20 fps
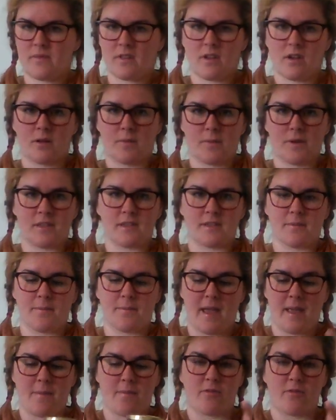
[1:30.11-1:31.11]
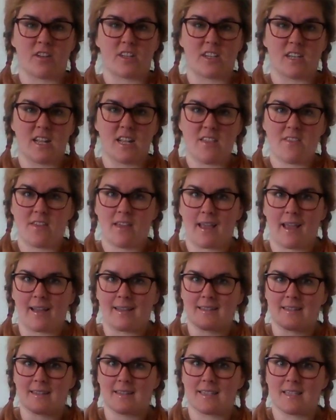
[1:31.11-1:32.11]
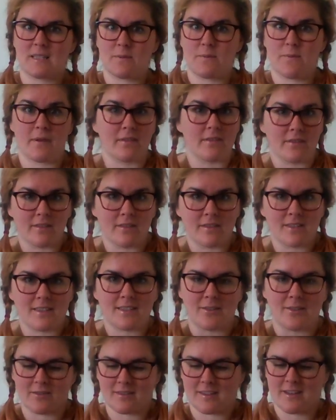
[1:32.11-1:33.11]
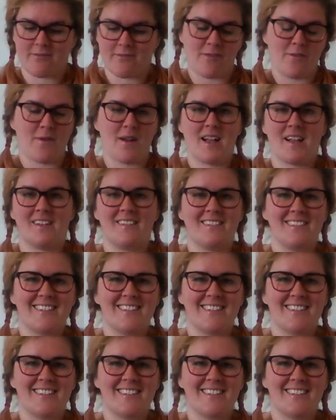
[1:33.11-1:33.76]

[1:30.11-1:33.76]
I'll put some paper underneath in case I spill salt everywhere.